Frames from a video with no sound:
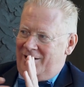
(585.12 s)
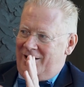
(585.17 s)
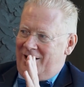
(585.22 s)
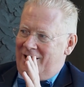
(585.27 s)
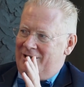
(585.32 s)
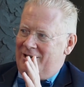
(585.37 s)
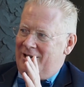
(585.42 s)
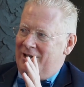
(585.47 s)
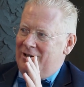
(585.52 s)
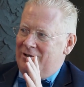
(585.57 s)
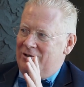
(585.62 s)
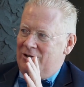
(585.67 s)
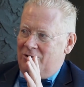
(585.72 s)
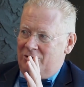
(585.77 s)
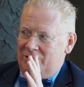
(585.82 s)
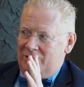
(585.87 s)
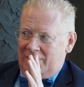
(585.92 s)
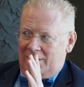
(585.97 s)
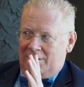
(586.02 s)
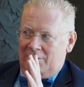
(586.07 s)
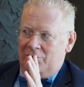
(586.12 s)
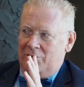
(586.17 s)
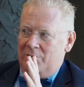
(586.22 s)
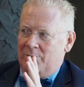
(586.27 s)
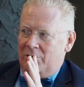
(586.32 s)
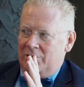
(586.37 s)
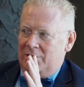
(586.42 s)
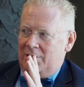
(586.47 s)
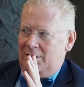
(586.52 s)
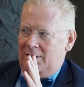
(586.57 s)
And in your daily
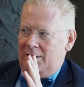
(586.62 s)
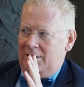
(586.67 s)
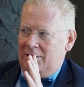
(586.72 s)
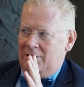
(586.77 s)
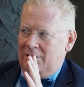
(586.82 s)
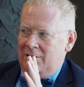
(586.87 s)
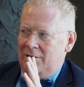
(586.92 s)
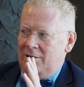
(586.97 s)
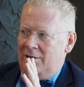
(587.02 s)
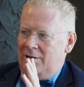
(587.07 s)
remodeling,